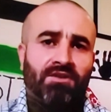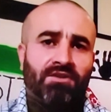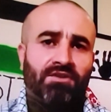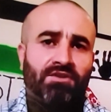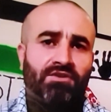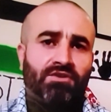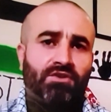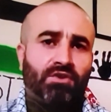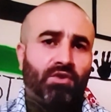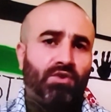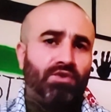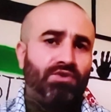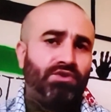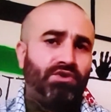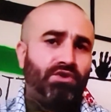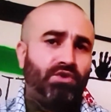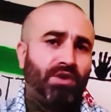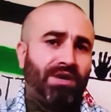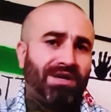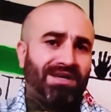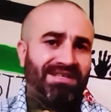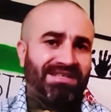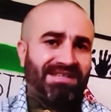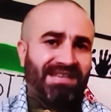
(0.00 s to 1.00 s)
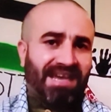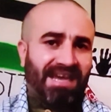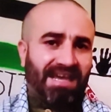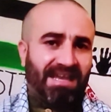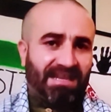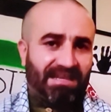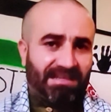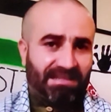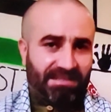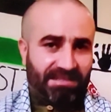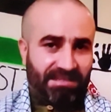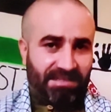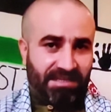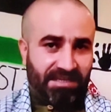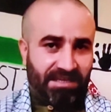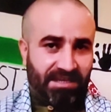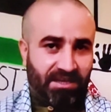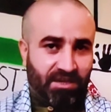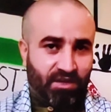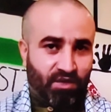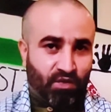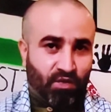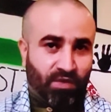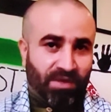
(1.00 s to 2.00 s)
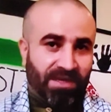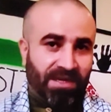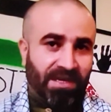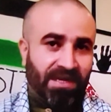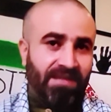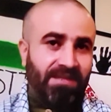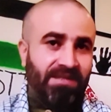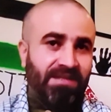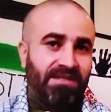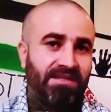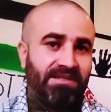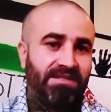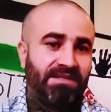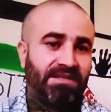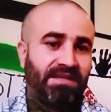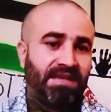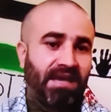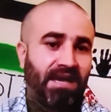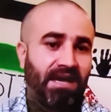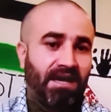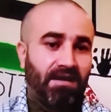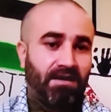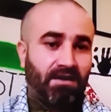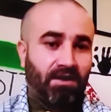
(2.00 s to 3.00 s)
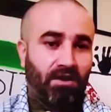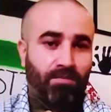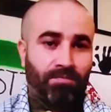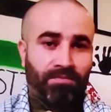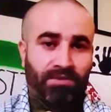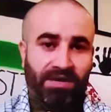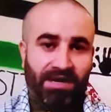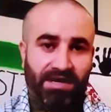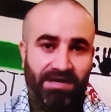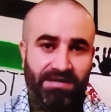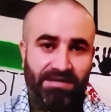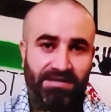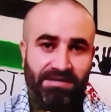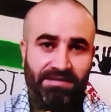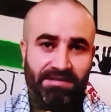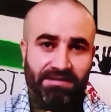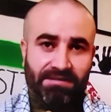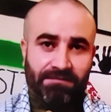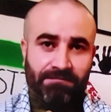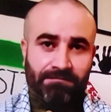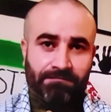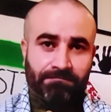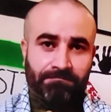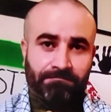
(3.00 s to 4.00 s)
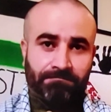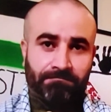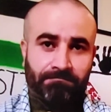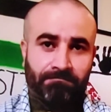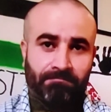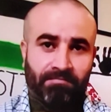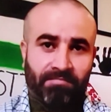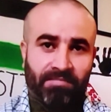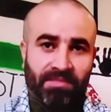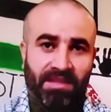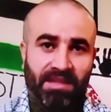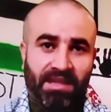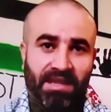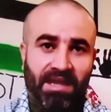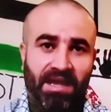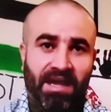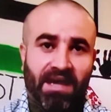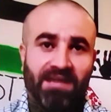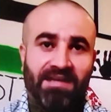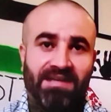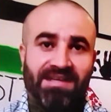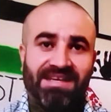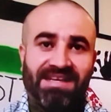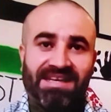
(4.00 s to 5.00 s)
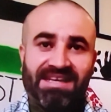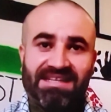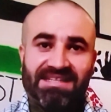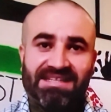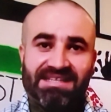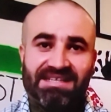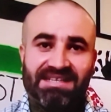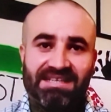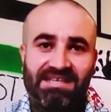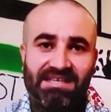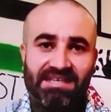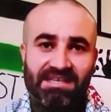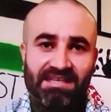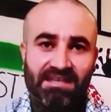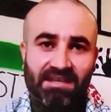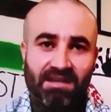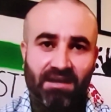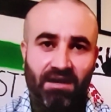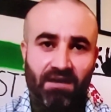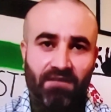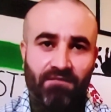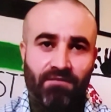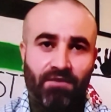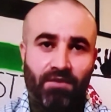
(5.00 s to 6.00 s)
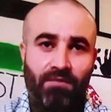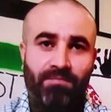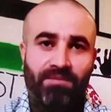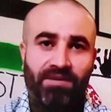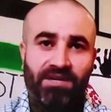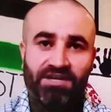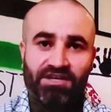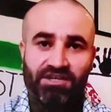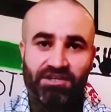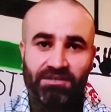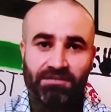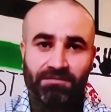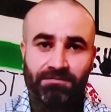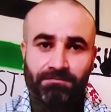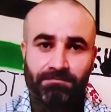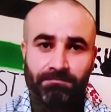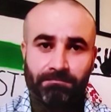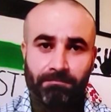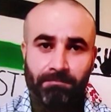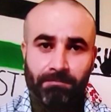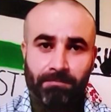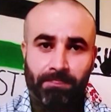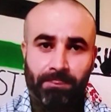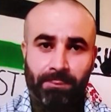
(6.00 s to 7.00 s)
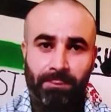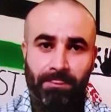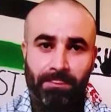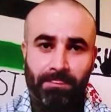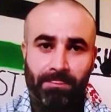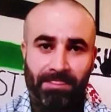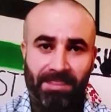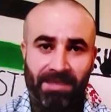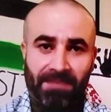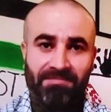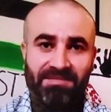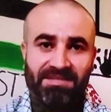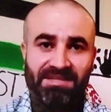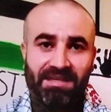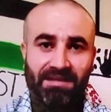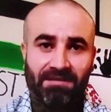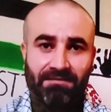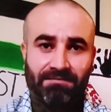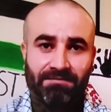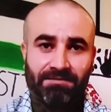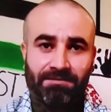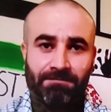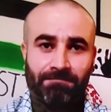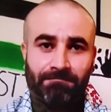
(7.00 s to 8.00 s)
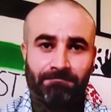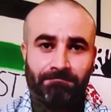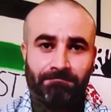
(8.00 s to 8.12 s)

Those who are silent when others are oppressed are guilty of oppression themselves.